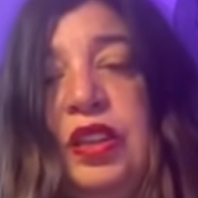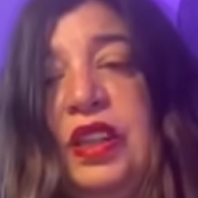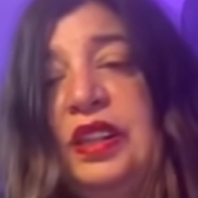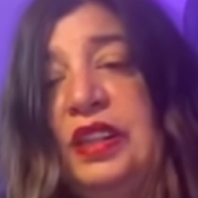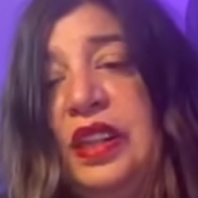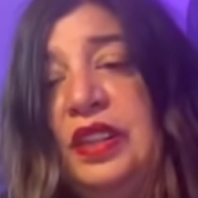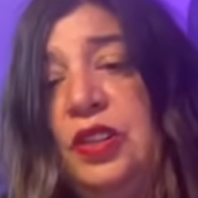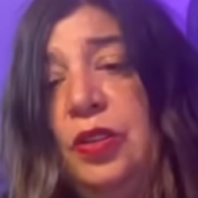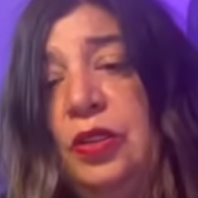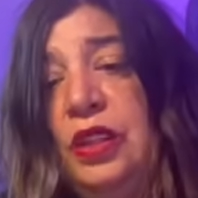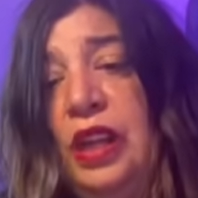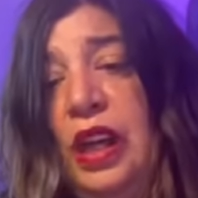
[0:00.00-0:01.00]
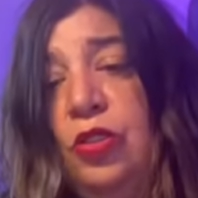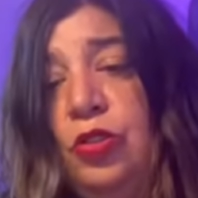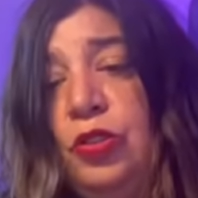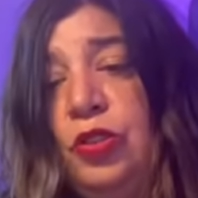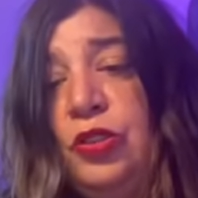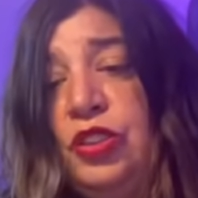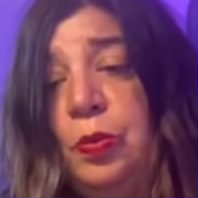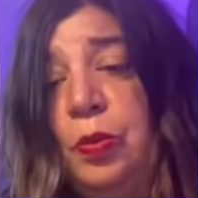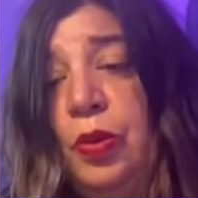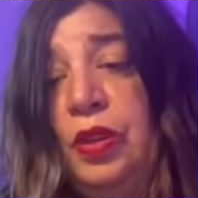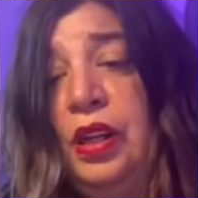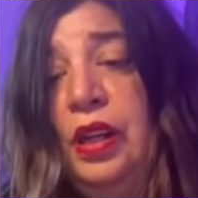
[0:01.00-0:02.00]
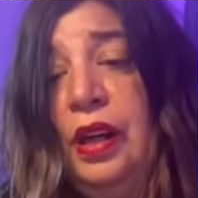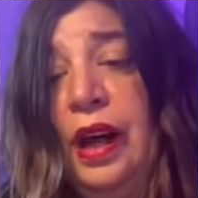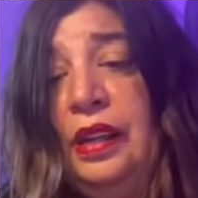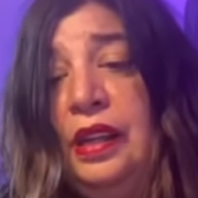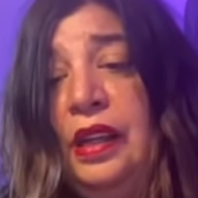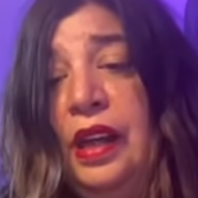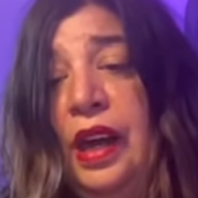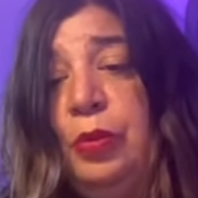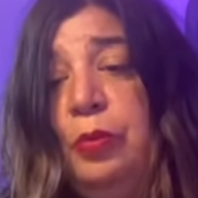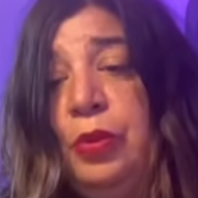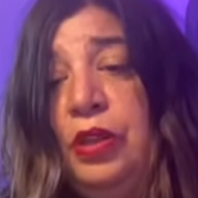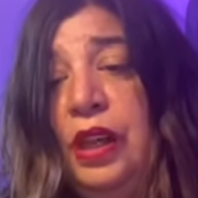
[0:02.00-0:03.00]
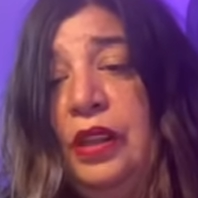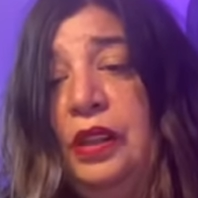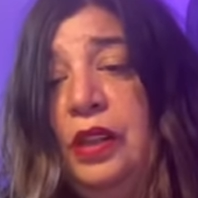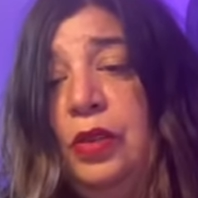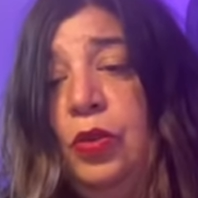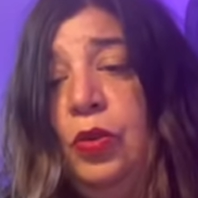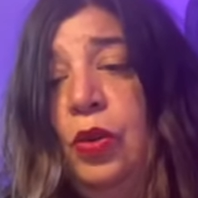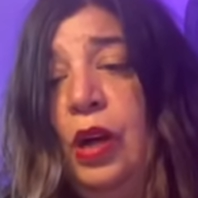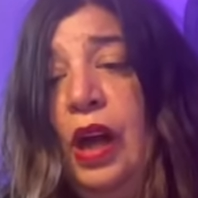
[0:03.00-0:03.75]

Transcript: It says here, the angels are supporting, guiding, and protecting you